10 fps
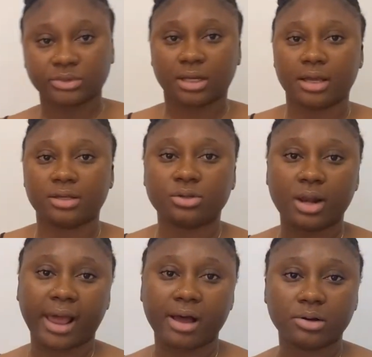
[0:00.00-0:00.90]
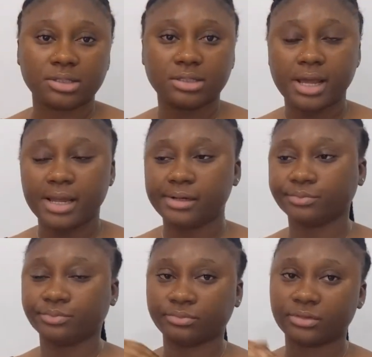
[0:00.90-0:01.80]
yeah so like i was
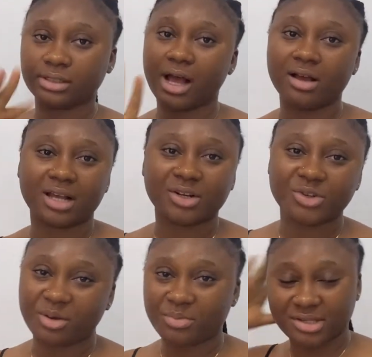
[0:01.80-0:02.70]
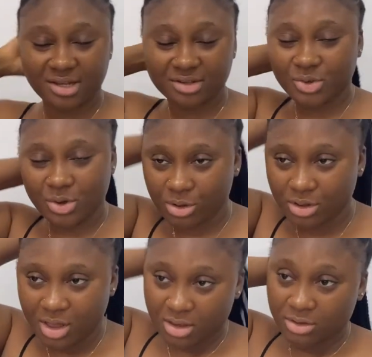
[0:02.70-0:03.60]
saying that was actually a business call
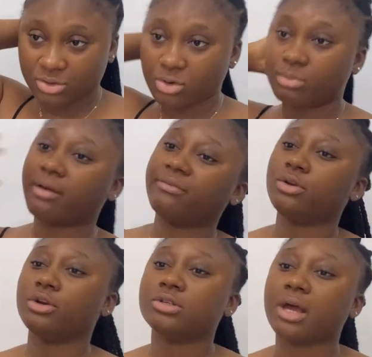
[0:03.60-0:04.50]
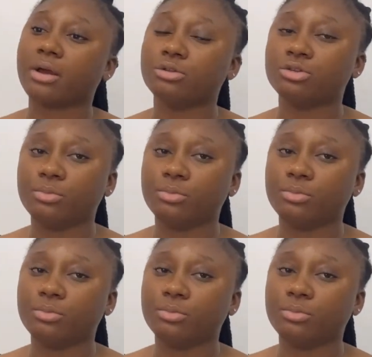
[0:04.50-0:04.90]
so my videos are going to